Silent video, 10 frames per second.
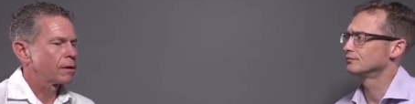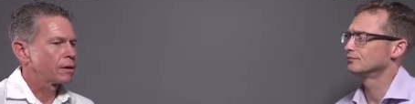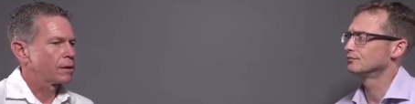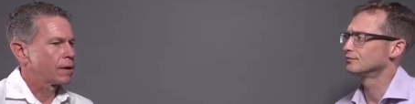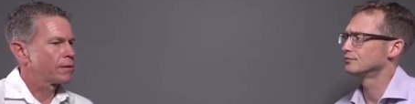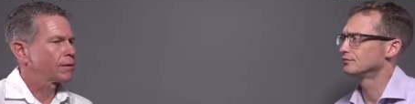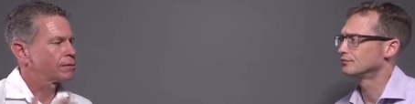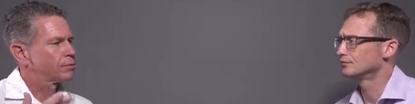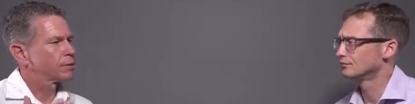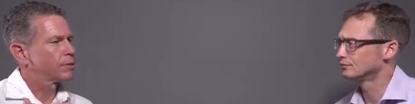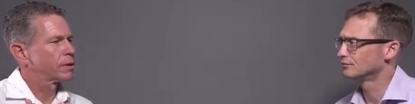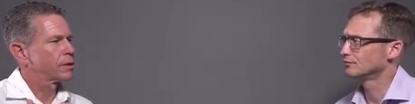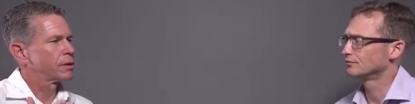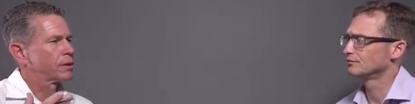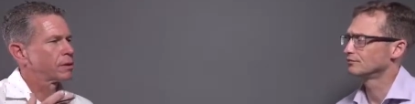Speaker 1: the narrative seems to be
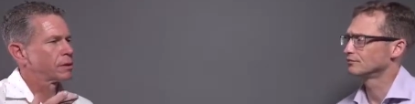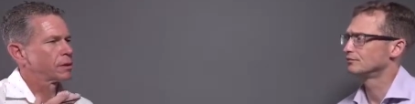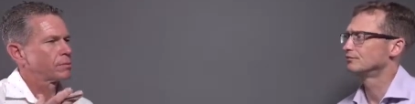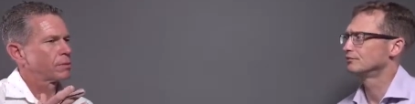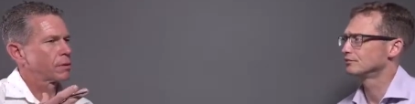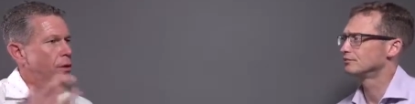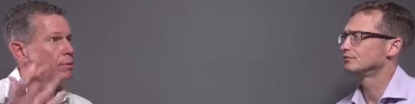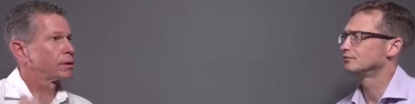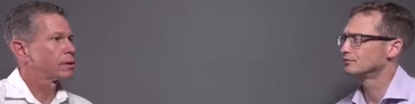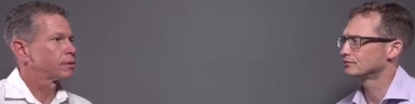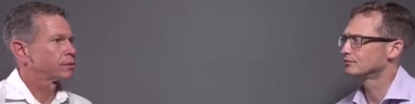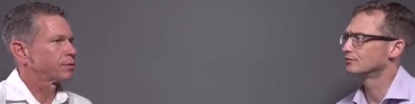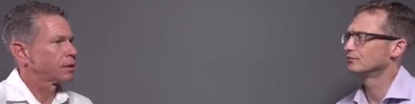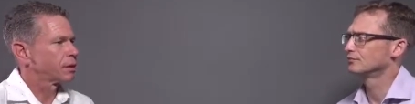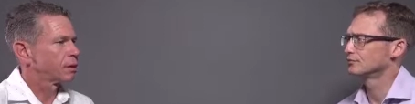that in uh, globally that was
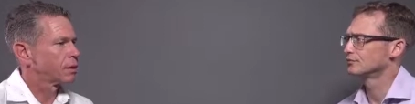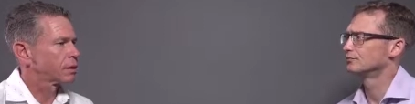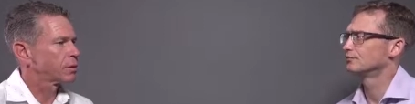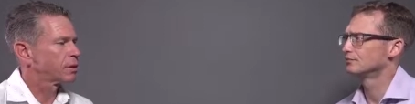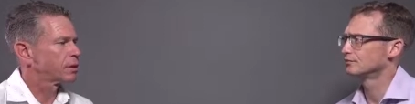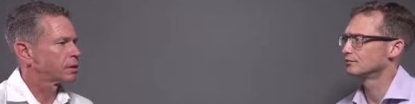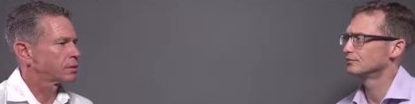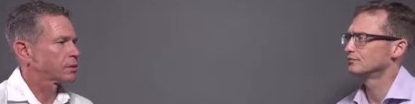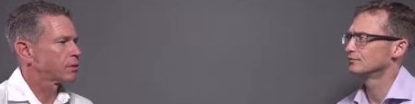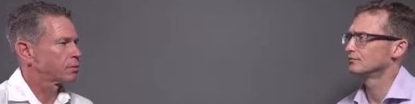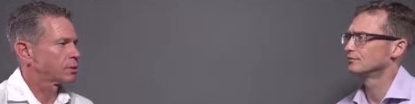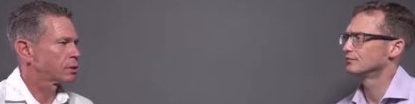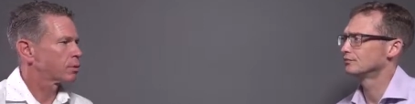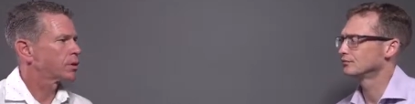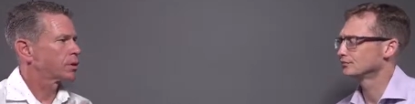really a, a liquidity or
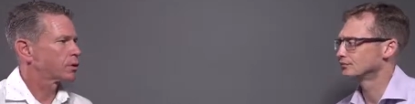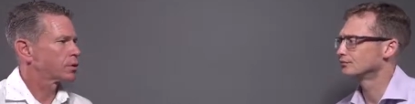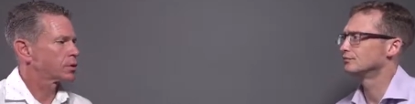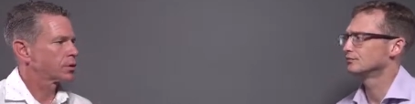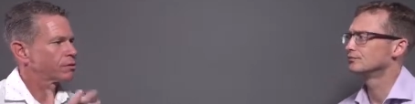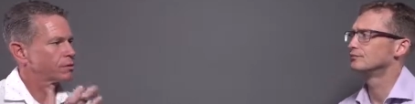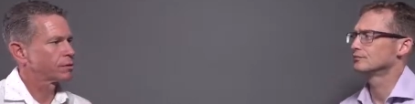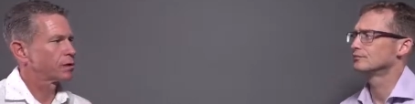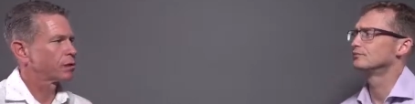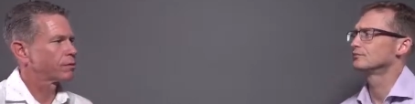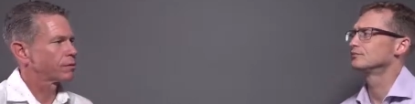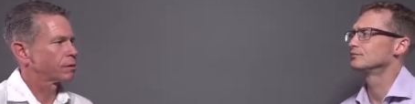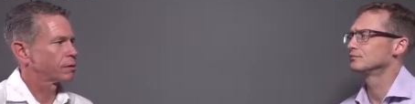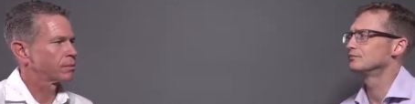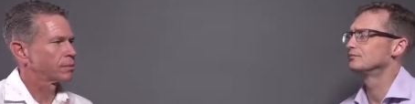liquidity issues that have driven a lot of
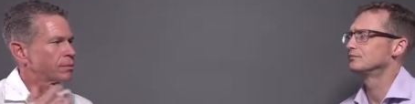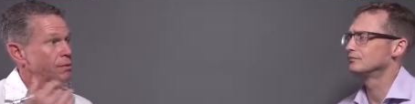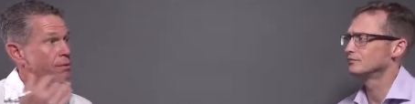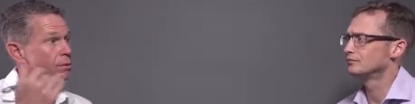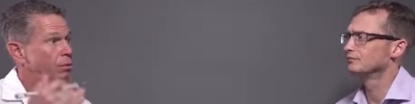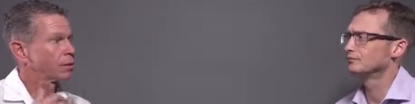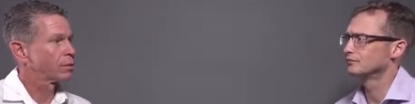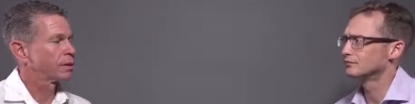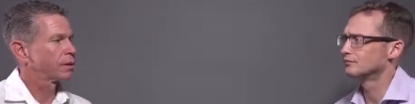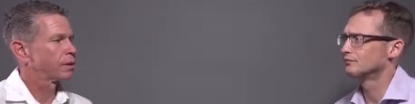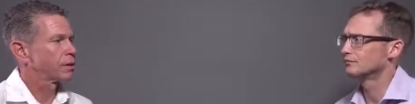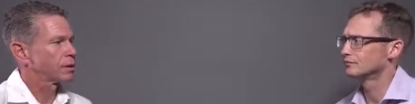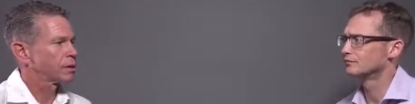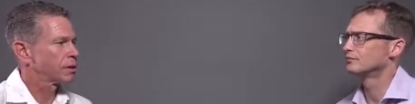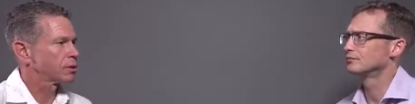the perhaps even automated
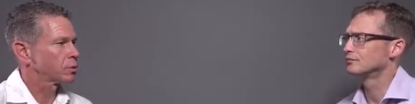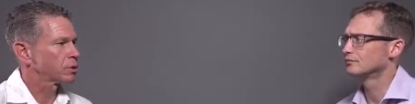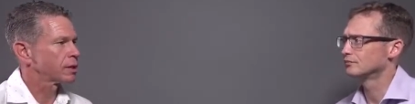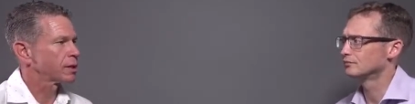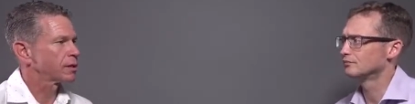uh, sell, short selling